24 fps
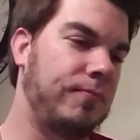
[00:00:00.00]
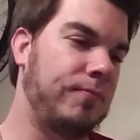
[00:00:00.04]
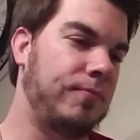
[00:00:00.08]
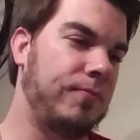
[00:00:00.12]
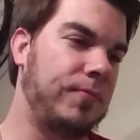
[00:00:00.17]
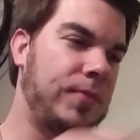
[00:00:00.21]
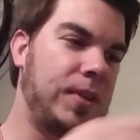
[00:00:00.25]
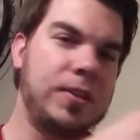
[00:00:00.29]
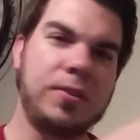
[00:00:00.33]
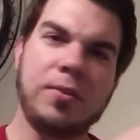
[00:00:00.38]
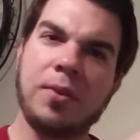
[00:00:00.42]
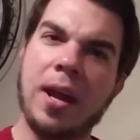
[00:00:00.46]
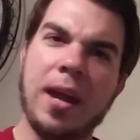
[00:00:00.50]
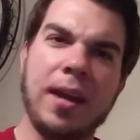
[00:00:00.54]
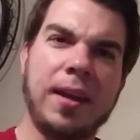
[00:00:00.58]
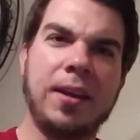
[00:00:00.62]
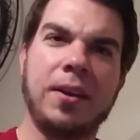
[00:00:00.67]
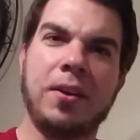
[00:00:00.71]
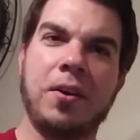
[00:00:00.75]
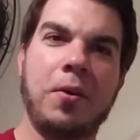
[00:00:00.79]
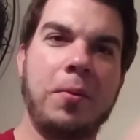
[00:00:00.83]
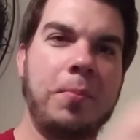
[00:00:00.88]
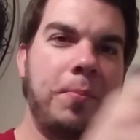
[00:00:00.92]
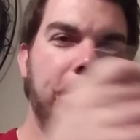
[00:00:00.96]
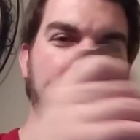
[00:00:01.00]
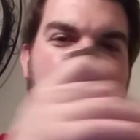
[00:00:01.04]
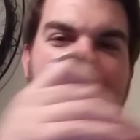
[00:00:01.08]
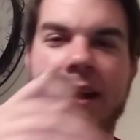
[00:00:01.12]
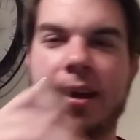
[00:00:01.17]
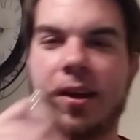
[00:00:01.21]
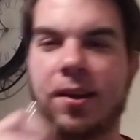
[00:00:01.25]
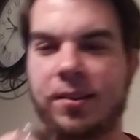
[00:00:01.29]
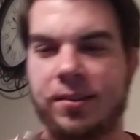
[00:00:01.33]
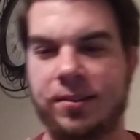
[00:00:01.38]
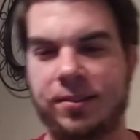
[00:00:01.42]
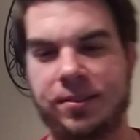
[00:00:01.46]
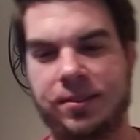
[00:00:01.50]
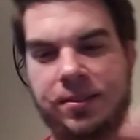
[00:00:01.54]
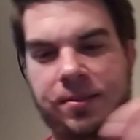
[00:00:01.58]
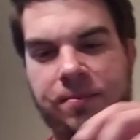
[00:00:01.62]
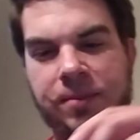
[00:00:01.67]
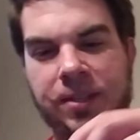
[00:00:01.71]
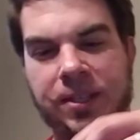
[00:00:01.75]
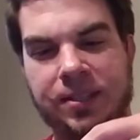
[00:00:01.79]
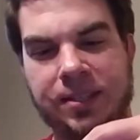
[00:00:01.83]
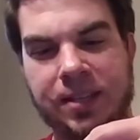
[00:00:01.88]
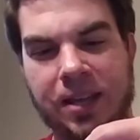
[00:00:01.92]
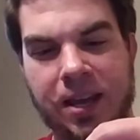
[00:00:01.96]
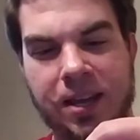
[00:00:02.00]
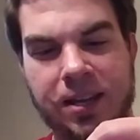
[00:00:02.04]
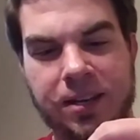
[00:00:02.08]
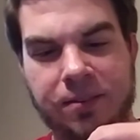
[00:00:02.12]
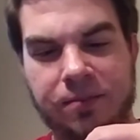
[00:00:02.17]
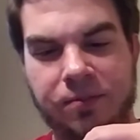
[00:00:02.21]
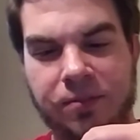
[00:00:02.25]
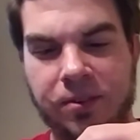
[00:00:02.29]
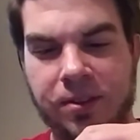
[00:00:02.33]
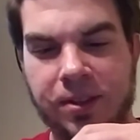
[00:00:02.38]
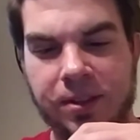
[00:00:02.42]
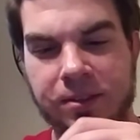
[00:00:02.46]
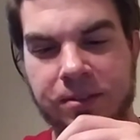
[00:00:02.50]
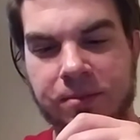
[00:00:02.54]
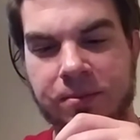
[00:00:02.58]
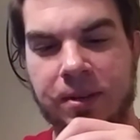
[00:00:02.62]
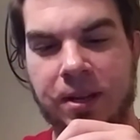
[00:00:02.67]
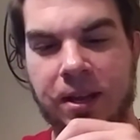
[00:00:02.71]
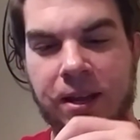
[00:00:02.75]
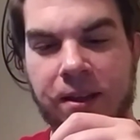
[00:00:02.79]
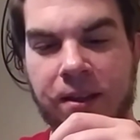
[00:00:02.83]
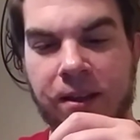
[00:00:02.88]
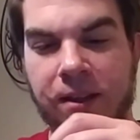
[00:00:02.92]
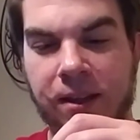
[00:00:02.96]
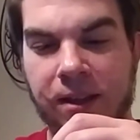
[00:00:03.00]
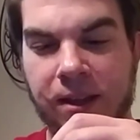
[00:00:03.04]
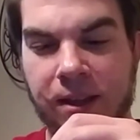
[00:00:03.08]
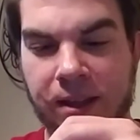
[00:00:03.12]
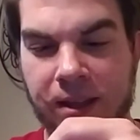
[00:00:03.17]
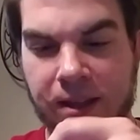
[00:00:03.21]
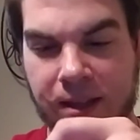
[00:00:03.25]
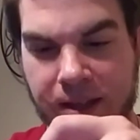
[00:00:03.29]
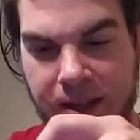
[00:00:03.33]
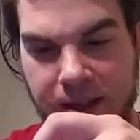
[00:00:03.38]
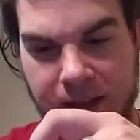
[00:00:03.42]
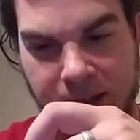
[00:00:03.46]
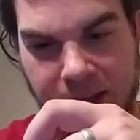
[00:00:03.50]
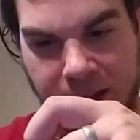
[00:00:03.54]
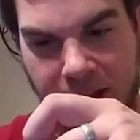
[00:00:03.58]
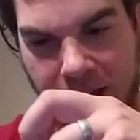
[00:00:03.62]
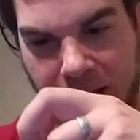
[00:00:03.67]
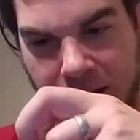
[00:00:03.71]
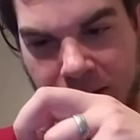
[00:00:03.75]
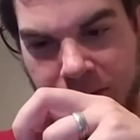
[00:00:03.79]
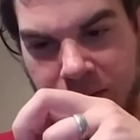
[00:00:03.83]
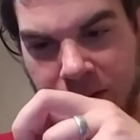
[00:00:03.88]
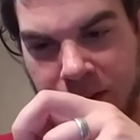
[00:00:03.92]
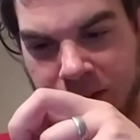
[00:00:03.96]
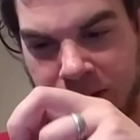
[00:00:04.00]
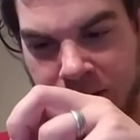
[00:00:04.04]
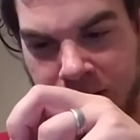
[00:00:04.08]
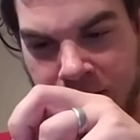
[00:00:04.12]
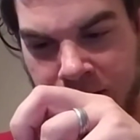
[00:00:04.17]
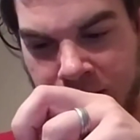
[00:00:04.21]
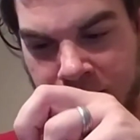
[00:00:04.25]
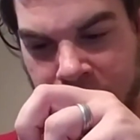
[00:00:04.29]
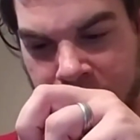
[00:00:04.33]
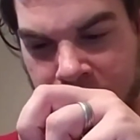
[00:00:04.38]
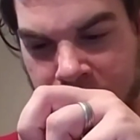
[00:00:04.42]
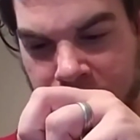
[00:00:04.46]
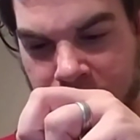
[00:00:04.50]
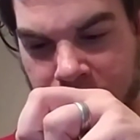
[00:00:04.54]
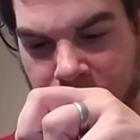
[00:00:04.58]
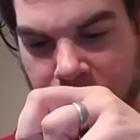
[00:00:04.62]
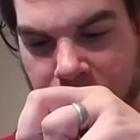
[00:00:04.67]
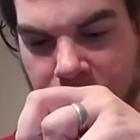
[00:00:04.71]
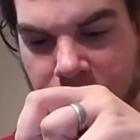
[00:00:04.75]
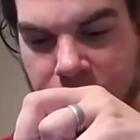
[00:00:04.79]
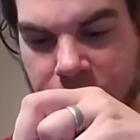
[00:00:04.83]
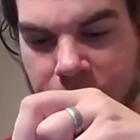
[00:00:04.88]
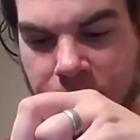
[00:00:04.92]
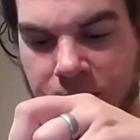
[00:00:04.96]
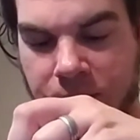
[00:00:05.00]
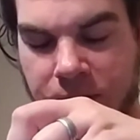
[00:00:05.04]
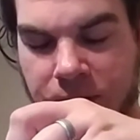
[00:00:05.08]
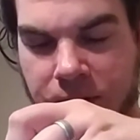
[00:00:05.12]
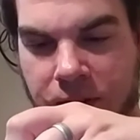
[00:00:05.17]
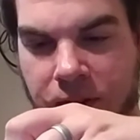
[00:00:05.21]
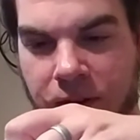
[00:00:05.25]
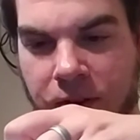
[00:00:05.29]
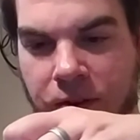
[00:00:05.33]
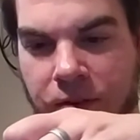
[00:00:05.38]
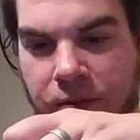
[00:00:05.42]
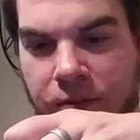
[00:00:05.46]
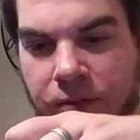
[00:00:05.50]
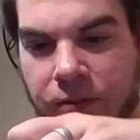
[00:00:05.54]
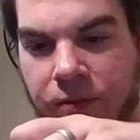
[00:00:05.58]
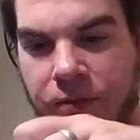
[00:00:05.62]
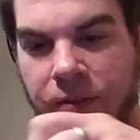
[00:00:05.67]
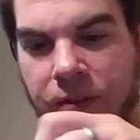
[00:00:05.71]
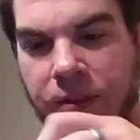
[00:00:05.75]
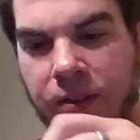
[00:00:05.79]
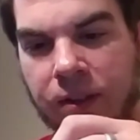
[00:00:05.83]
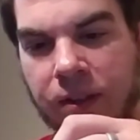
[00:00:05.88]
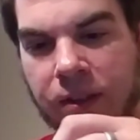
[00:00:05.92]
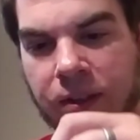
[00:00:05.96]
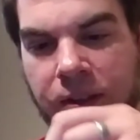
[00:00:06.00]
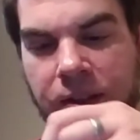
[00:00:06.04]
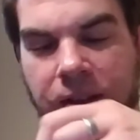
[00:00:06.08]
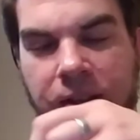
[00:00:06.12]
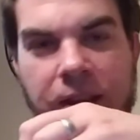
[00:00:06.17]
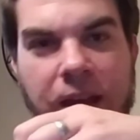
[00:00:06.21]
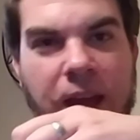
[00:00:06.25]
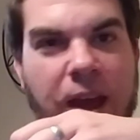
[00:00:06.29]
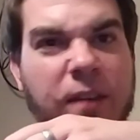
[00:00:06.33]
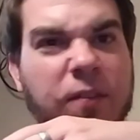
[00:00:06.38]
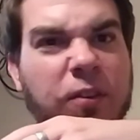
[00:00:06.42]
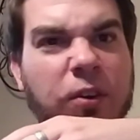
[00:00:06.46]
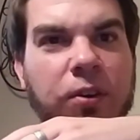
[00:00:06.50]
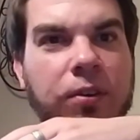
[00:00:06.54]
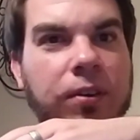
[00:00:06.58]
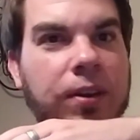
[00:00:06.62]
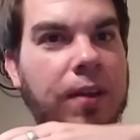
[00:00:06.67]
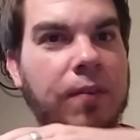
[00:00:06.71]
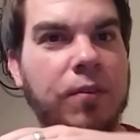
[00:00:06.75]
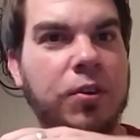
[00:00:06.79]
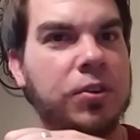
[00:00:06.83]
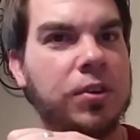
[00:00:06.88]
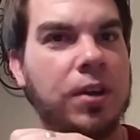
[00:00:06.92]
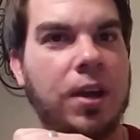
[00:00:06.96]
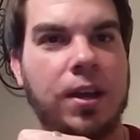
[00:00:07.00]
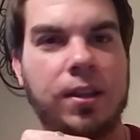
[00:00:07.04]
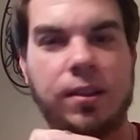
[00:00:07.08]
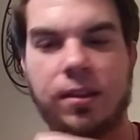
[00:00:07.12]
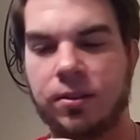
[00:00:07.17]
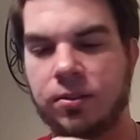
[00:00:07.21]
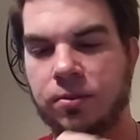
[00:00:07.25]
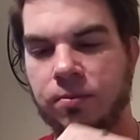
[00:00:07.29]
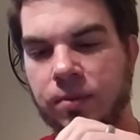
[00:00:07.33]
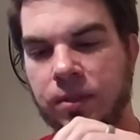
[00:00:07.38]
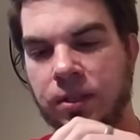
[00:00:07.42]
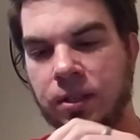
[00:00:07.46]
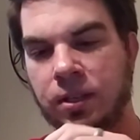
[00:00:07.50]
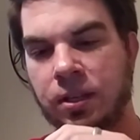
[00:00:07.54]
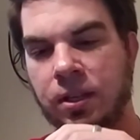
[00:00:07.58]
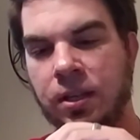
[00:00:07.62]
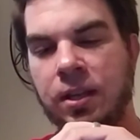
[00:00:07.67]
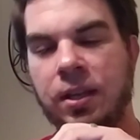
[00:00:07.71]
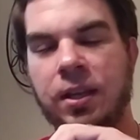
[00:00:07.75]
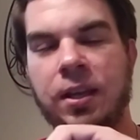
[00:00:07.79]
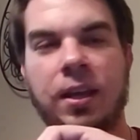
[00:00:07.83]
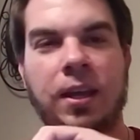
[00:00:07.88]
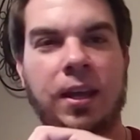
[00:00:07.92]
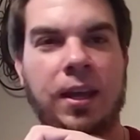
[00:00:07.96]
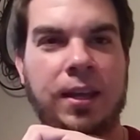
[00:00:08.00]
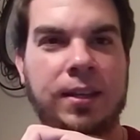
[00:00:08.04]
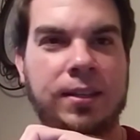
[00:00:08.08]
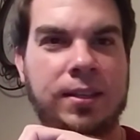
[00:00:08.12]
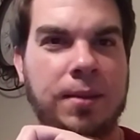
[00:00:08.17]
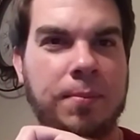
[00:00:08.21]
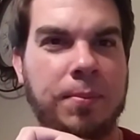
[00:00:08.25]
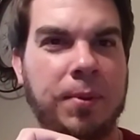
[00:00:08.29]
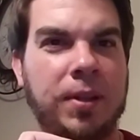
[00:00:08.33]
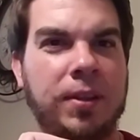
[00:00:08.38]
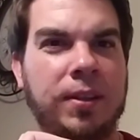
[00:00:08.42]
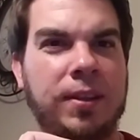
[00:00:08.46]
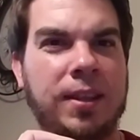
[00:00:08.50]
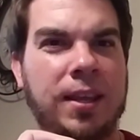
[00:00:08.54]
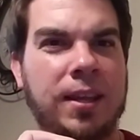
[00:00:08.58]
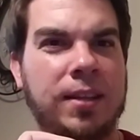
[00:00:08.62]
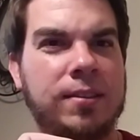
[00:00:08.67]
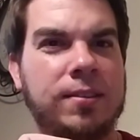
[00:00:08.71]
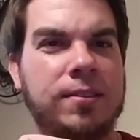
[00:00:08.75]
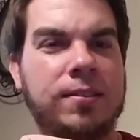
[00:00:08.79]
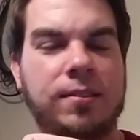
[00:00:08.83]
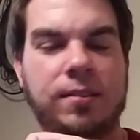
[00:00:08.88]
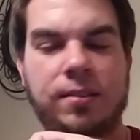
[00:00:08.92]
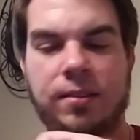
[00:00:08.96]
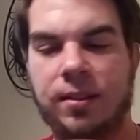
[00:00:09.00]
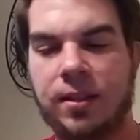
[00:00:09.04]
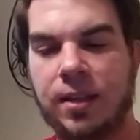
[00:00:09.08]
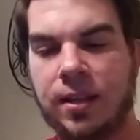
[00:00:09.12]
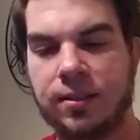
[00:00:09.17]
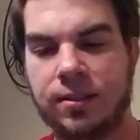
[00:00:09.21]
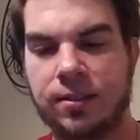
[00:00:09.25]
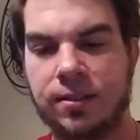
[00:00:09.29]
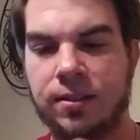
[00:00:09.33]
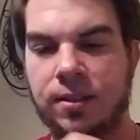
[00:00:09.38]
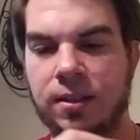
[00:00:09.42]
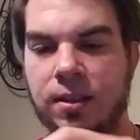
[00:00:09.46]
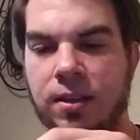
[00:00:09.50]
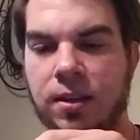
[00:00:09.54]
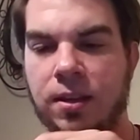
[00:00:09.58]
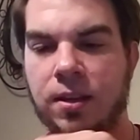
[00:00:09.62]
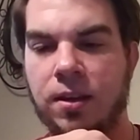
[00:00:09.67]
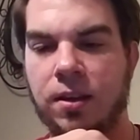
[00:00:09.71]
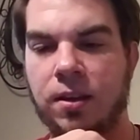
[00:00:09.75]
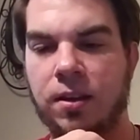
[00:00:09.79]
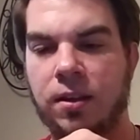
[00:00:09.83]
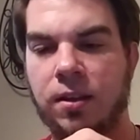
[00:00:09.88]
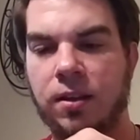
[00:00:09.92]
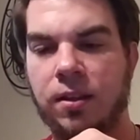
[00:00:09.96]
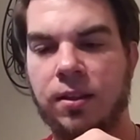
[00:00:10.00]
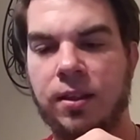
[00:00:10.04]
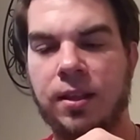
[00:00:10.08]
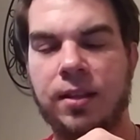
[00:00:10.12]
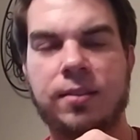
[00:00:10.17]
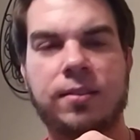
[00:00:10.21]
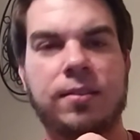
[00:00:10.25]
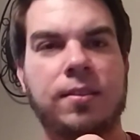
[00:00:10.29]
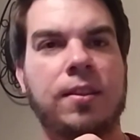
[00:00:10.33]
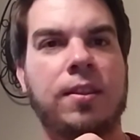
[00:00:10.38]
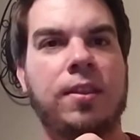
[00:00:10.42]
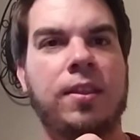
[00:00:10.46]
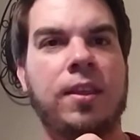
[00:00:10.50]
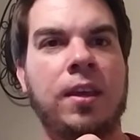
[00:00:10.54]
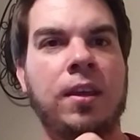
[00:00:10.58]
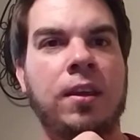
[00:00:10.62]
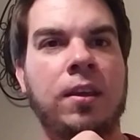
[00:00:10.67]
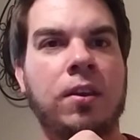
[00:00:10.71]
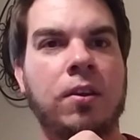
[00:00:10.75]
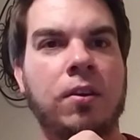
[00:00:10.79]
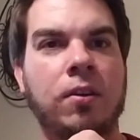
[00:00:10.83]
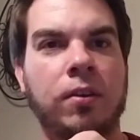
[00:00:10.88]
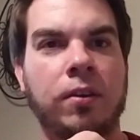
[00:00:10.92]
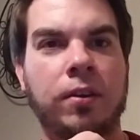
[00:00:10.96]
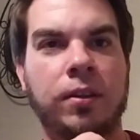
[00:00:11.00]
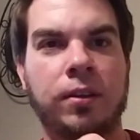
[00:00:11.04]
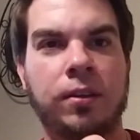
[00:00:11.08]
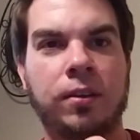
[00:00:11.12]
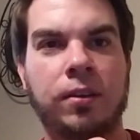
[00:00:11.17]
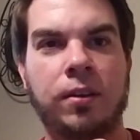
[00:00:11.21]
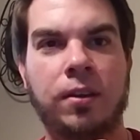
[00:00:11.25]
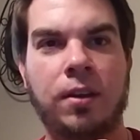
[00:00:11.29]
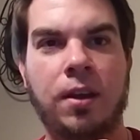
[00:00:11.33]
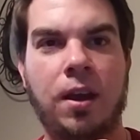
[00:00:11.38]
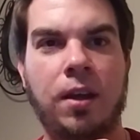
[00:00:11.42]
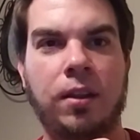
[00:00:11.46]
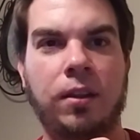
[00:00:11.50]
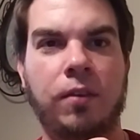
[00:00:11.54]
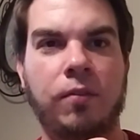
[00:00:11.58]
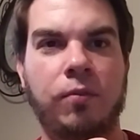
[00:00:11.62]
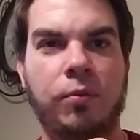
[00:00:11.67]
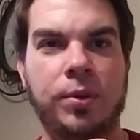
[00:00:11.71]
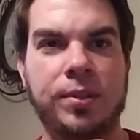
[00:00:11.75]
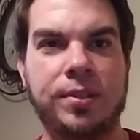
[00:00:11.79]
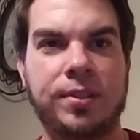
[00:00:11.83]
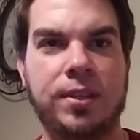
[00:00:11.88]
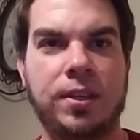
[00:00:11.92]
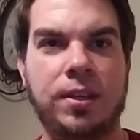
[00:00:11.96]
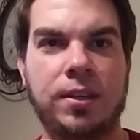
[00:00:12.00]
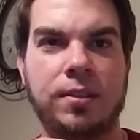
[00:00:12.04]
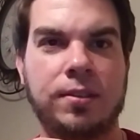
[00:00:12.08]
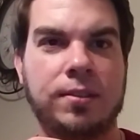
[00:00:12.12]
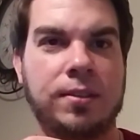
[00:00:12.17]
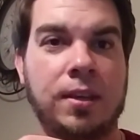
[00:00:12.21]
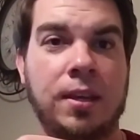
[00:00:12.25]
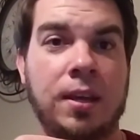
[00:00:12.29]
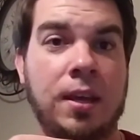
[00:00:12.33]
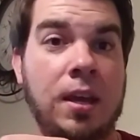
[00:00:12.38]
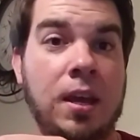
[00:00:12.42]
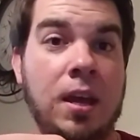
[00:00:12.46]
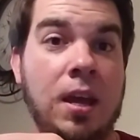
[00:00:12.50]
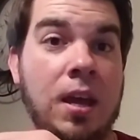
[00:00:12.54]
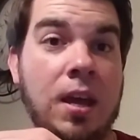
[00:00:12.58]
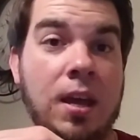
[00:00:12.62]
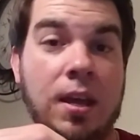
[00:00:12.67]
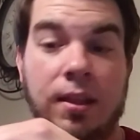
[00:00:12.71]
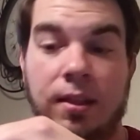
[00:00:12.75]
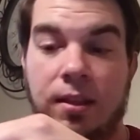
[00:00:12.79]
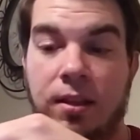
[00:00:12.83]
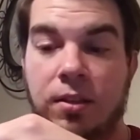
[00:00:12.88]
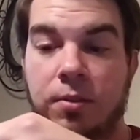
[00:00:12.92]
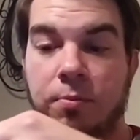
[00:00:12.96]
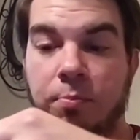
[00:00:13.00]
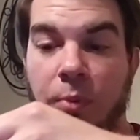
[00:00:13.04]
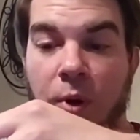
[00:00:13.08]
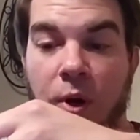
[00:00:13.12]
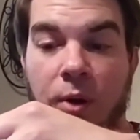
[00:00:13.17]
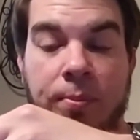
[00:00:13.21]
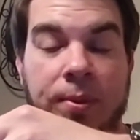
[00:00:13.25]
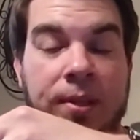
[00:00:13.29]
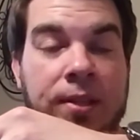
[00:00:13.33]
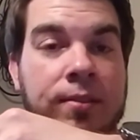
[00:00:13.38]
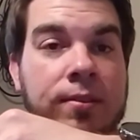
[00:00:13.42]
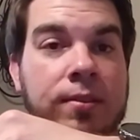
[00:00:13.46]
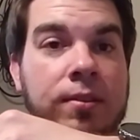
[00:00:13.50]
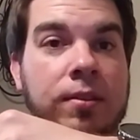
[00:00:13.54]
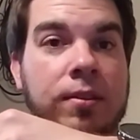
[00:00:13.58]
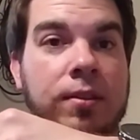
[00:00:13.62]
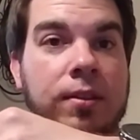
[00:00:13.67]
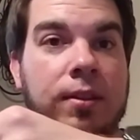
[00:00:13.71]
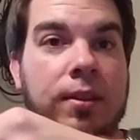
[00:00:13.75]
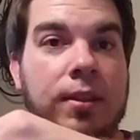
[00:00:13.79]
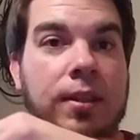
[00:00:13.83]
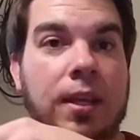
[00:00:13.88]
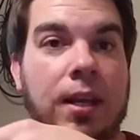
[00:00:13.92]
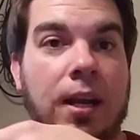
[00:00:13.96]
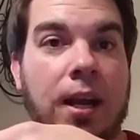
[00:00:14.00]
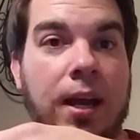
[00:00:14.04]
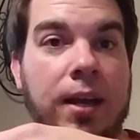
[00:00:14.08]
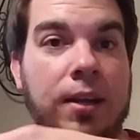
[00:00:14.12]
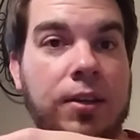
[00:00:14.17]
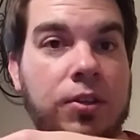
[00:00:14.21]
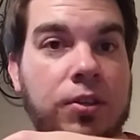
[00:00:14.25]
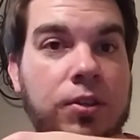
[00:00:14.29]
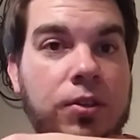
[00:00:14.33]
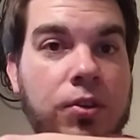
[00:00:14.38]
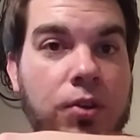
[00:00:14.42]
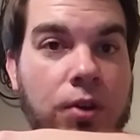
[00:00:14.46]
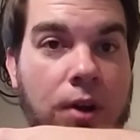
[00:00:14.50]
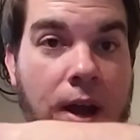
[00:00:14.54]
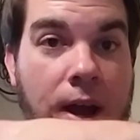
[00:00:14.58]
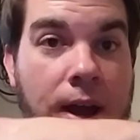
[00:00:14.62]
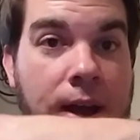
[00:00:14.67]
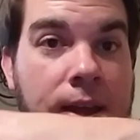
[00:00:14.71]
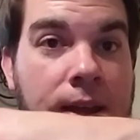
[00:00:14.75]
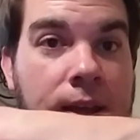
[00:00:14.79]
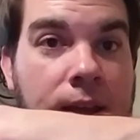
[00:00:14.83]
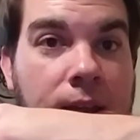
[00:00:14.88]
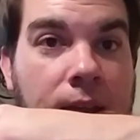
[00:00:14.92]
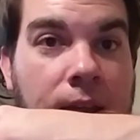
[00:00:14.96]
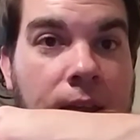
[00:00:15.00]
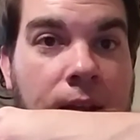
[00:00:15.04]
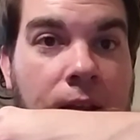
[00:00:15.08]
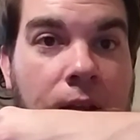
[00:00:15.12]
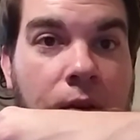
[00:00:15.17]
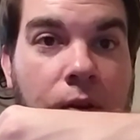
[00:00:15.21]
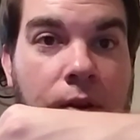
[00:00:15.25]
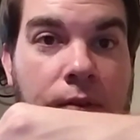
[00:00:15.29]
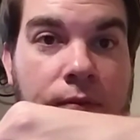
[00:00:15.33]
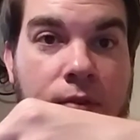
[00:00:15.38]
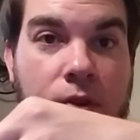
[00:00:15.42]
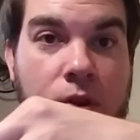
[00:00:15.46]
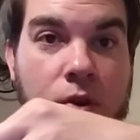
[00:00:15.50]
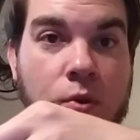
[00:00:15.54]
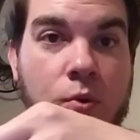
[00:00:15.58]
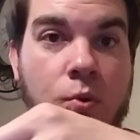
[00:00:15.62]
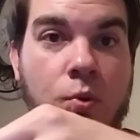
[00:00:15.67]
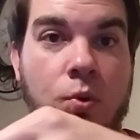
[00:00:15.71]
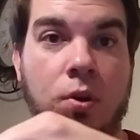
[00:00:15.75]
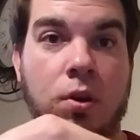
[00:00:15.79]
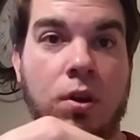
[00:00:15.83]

Let's crack it open, guys. I'm excited for this one. I haven't done Russell's Reserve ever. Never tried this one. And typically that's the thing here on I Love Whiskey, is these bourbons that I try and I review,